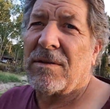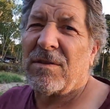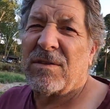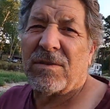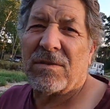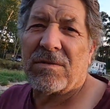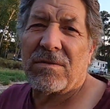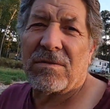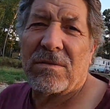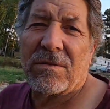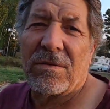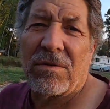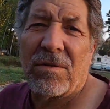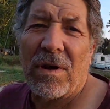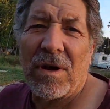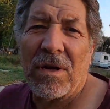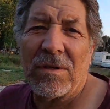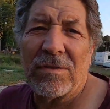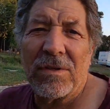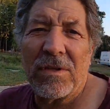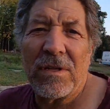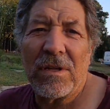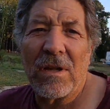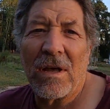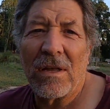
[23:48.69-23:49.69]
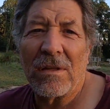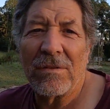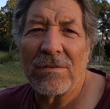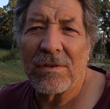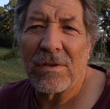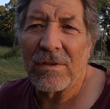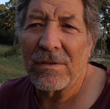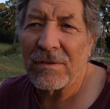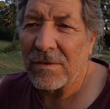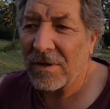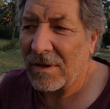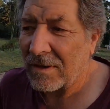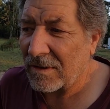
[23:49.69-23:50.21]
just crazy
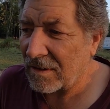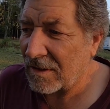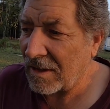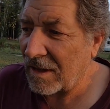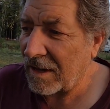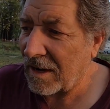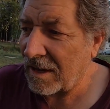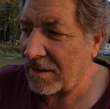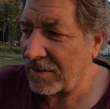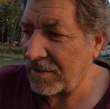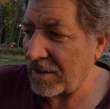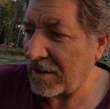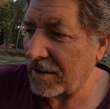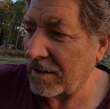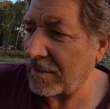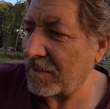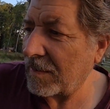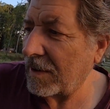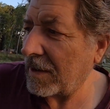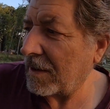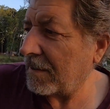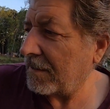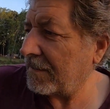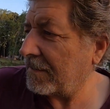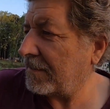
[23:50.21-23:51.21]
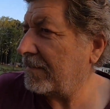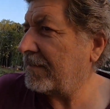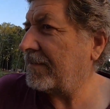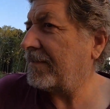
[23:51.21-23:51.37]
nonsense like that I think about